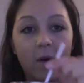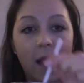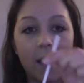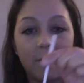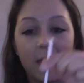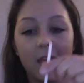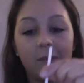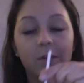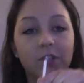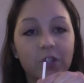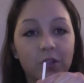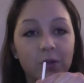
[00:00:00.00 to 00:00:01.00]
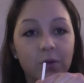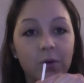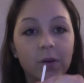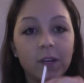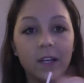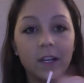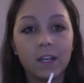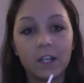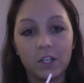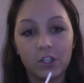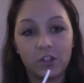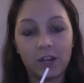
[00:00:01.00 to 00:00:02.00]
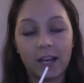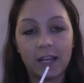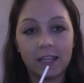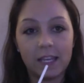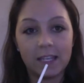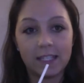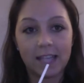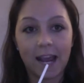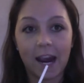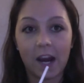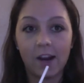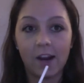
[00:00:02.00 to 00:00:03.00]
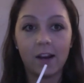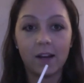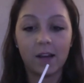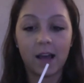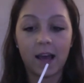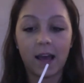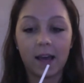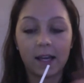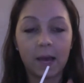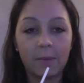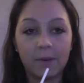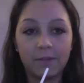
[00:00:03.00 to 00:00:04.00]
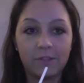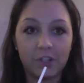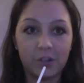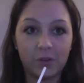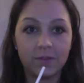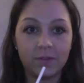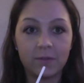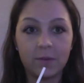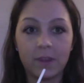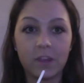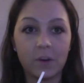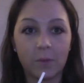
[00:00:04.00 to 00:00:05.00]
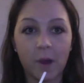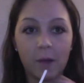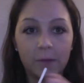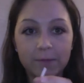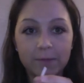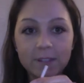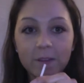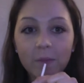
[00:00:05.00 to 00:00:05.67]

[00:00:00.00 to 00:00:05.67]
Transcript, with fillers: I'm able to drink the entire cup of juice with no problems.